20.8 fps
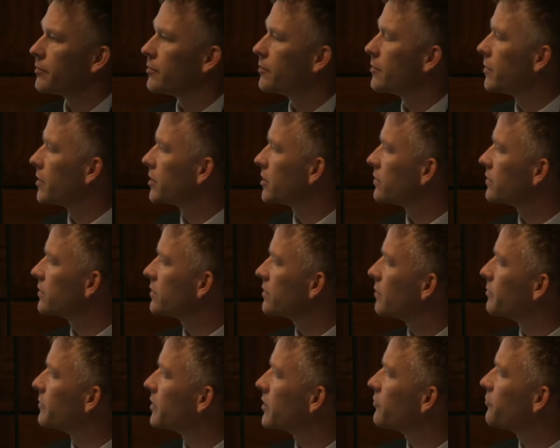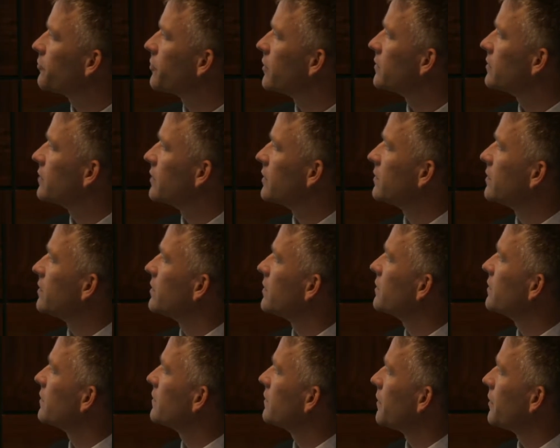but there's some differences. This
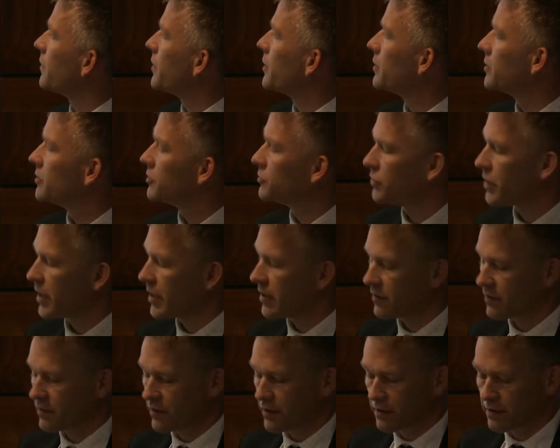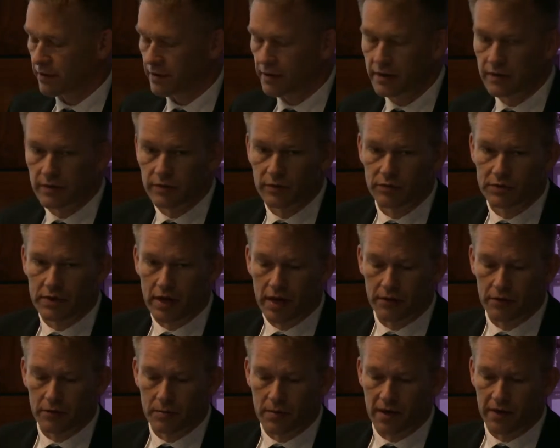is a
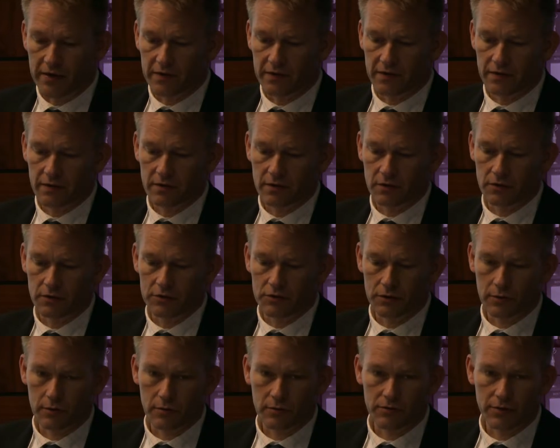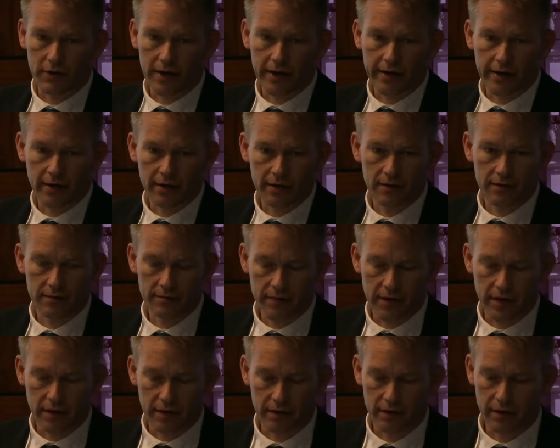register-randomized controlled trial,
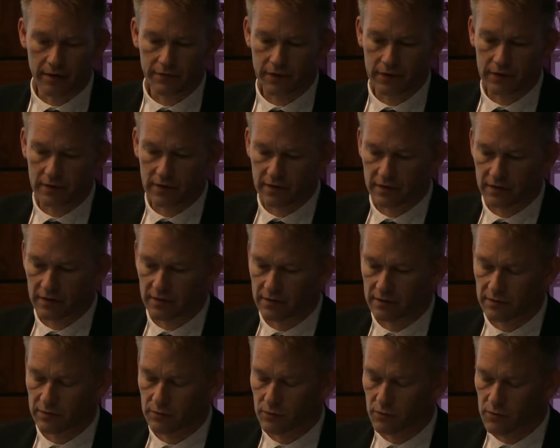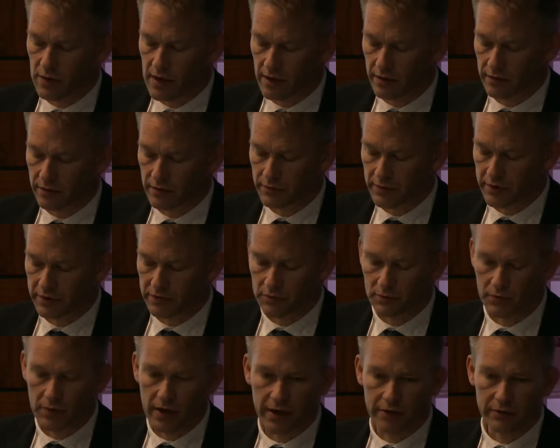and I think this is one reason
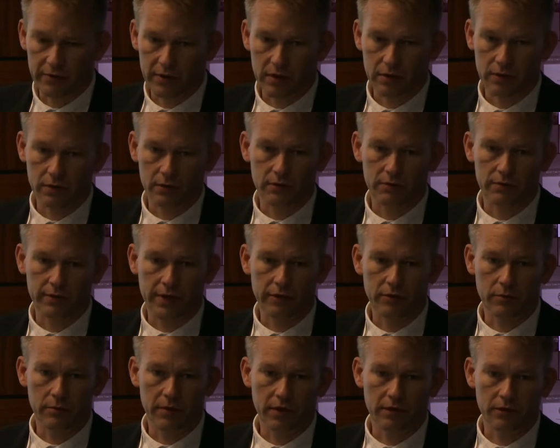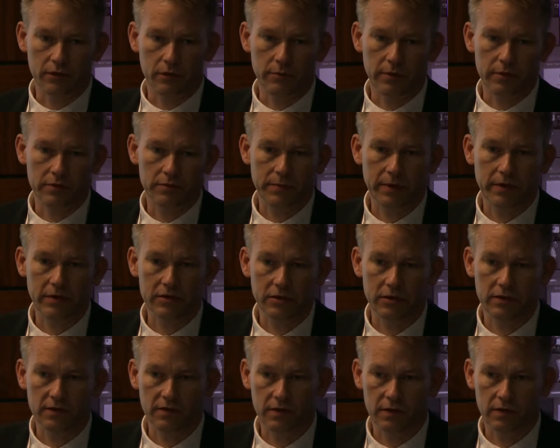why we could randomize so much
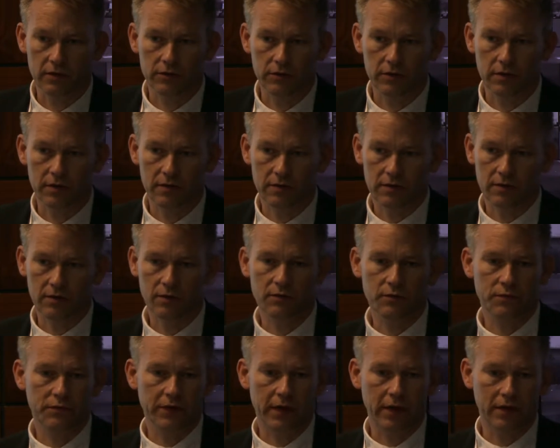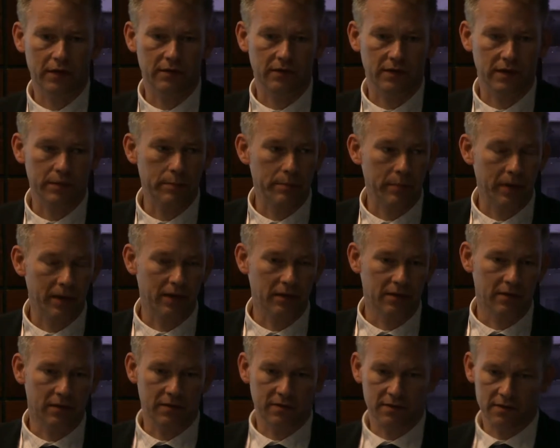patients into it. It's fairly simple, and
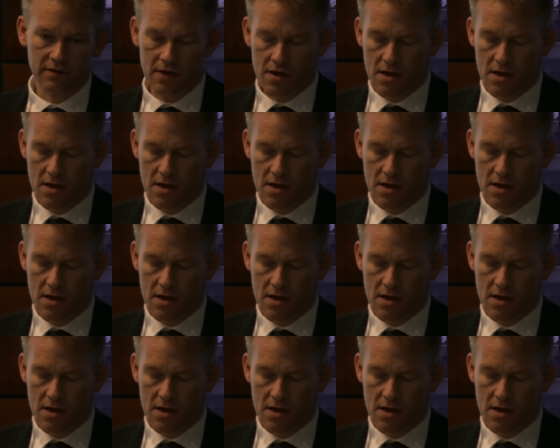it